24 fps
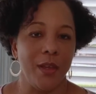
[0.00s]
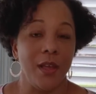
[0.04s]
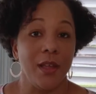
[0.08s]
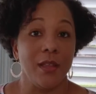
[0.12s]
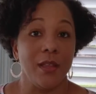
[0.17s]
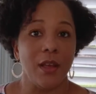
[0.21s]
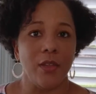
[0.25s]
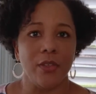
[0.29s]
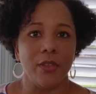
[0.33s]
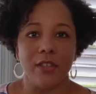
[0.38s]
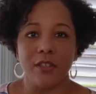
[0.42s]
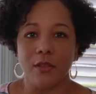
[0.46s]

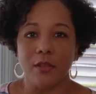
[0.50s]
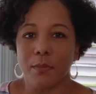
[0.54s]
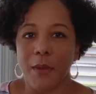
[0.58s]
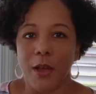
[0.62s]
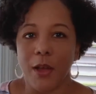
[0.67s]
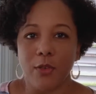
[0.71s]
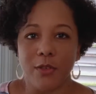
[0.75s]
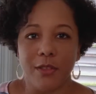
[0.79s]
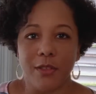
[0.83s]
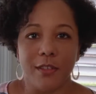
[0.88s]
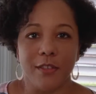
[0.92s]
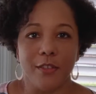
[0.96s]
Now the
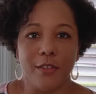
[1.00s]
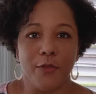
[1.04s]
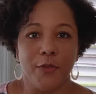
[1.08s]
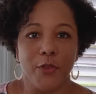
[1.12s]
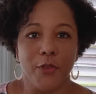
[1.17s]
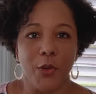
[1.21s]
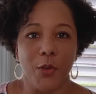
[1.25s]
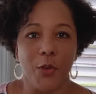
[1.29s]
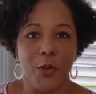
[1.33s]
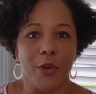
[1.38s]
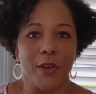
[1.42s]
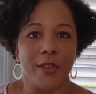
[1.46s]
spouse is
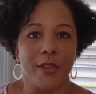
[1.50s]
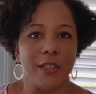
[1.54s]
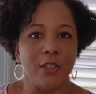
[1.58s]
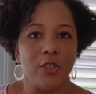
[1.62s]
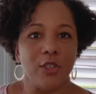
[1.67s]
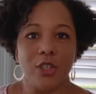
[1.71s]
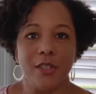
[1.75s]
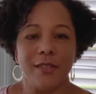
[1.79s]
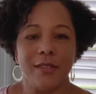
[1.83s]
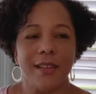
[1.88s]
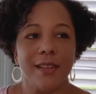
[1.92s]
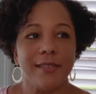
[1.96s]
floored and
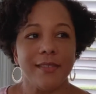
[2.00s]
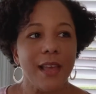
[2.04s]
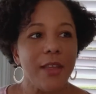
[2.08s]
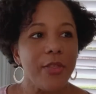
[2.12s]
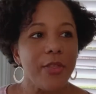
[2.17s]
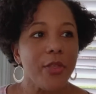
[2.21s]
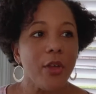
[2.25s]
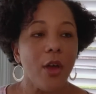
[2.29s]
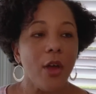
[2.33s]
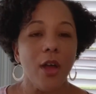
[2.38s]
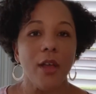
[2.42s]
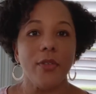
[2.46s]
she says, I
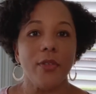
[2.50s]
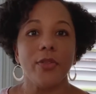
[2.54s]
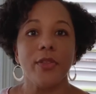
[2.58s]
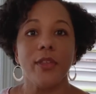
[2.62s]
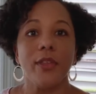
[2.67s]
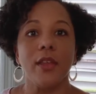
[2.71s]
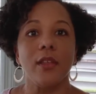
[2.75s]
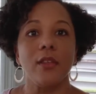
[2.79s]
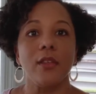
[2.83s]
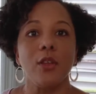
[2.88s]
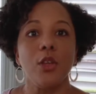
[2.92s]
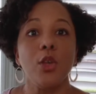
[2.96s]
thought
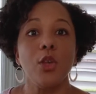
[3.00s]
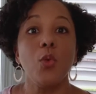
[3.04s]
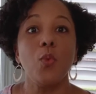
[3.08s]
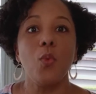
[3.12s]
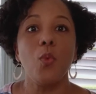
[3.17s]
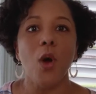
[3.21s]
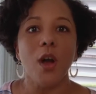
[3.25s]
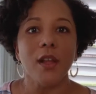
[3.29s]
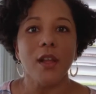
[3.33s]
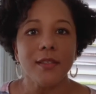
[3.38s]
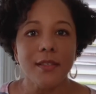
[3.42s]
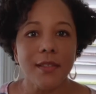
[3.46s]
that you
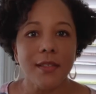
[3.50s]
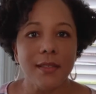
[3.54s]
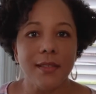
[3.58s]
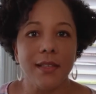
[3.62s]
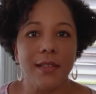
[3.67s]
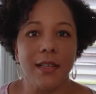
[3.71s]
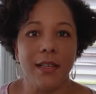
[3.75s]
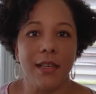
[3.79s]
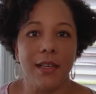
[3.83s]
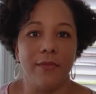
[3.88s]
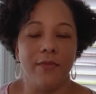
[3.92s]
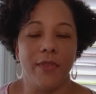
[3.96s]
wanted to
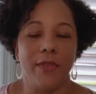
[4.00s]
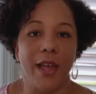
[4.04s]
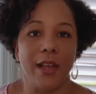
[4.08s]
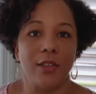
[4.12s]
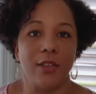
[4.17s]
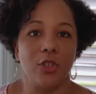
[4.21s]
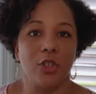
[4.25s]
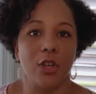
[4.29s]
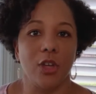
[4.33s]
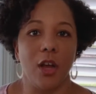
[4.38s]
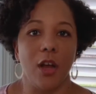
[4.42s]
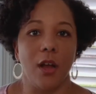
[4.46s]
leave that
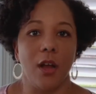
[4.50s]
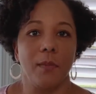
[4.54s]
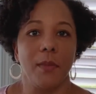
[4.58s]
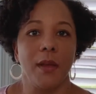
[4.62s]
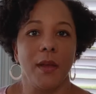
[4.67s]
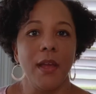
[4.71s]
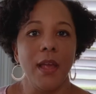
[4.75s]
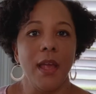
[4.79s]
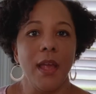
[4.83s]
job.